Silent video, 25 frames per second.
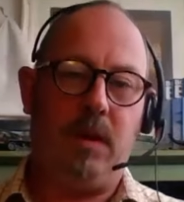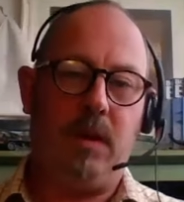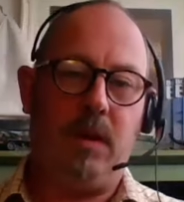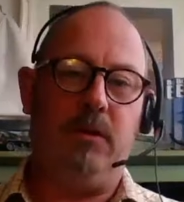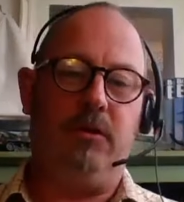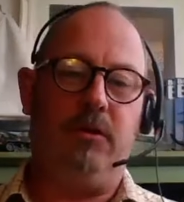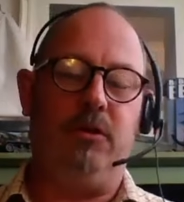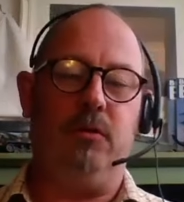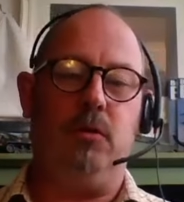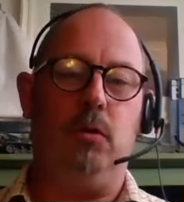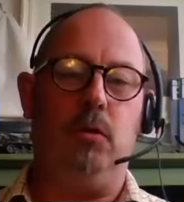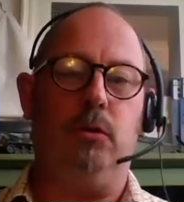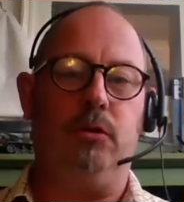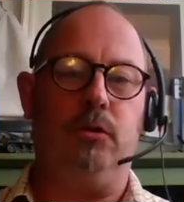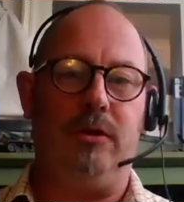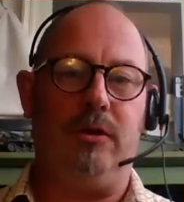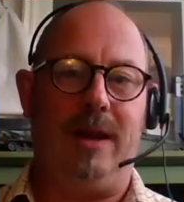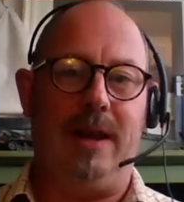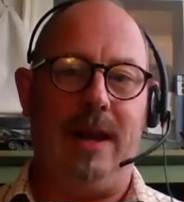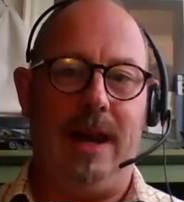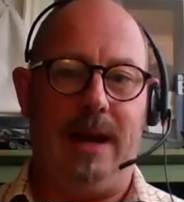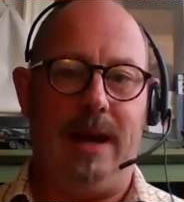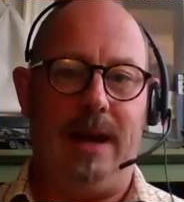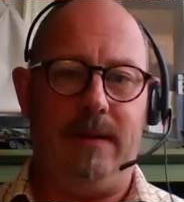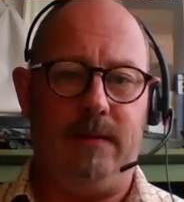This, of course,
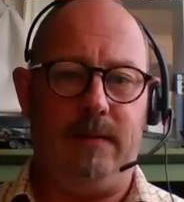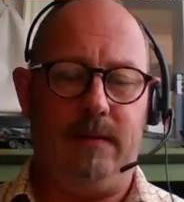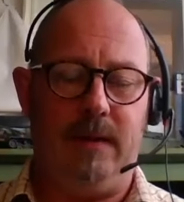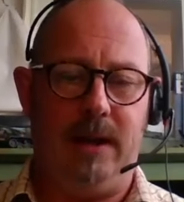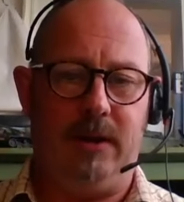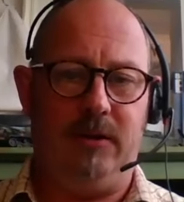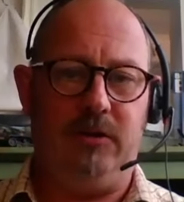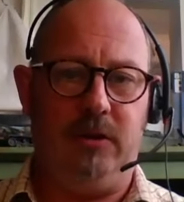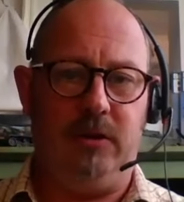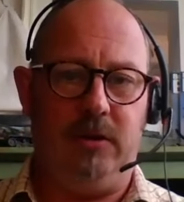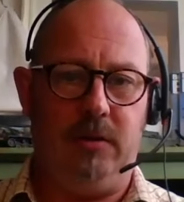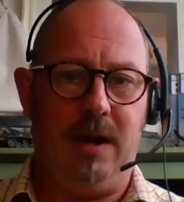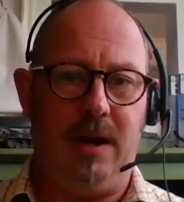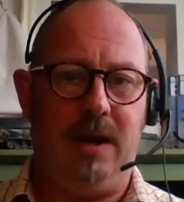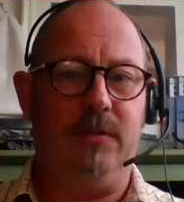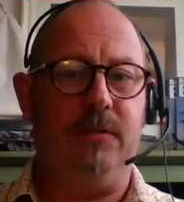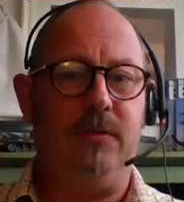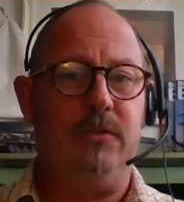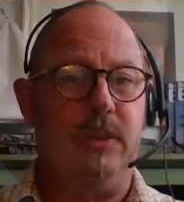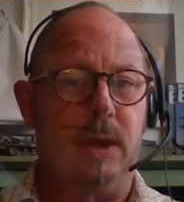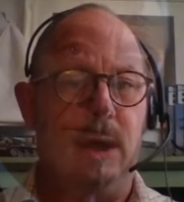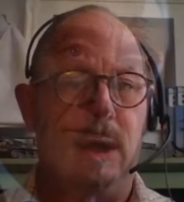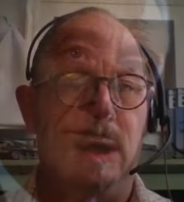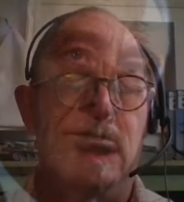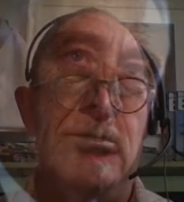then led, led to F
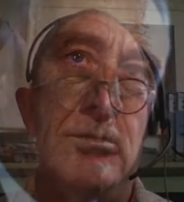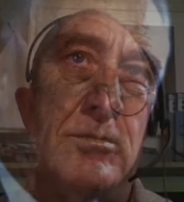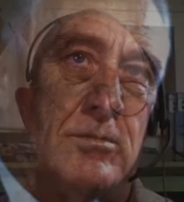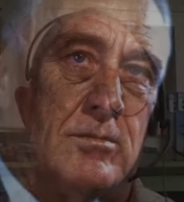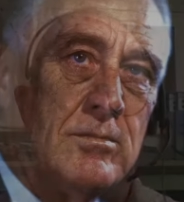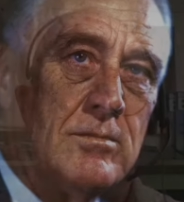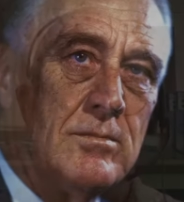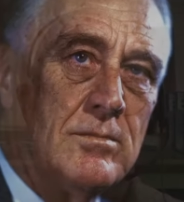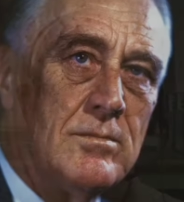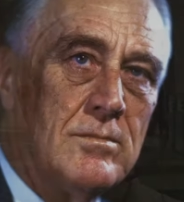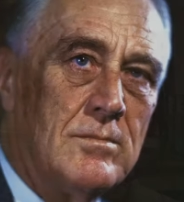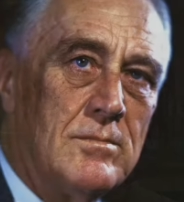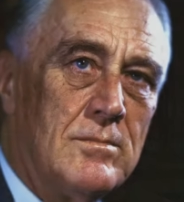D R's